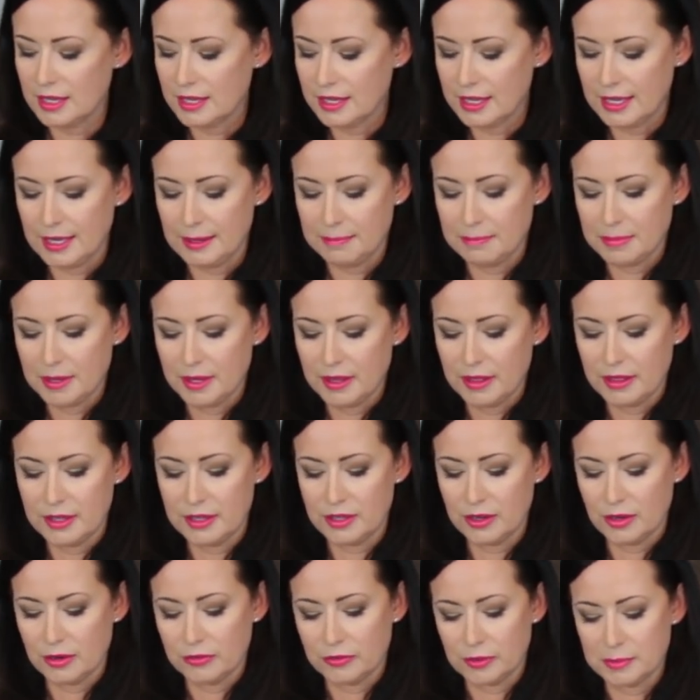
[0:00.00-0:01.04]
keep the
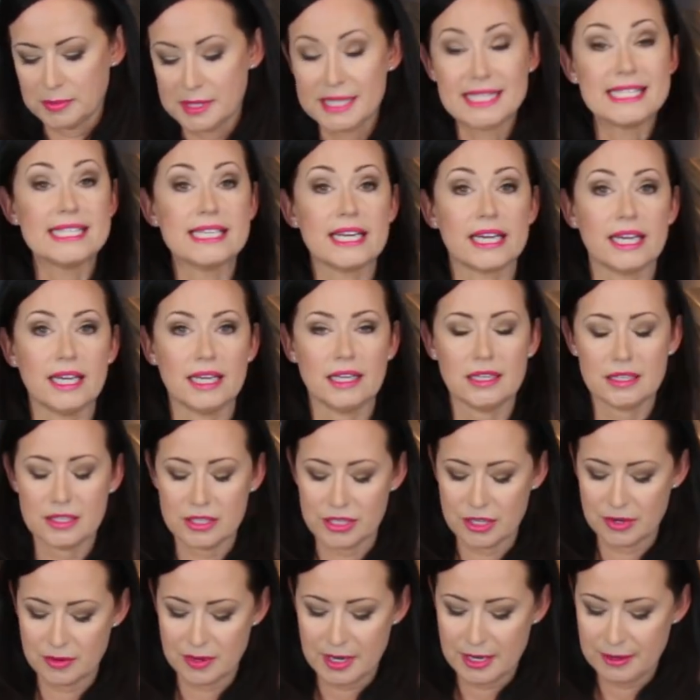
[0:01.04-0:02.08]
dough from sticking
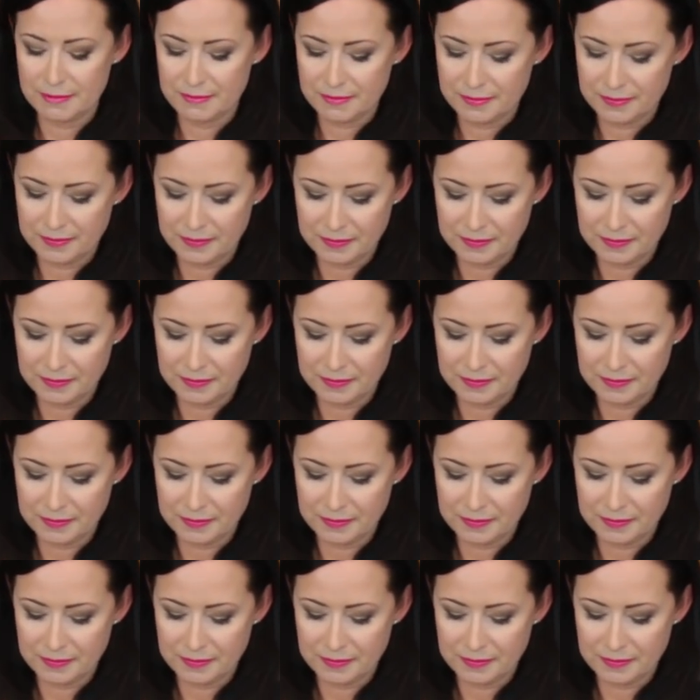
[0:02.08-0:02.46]
to it.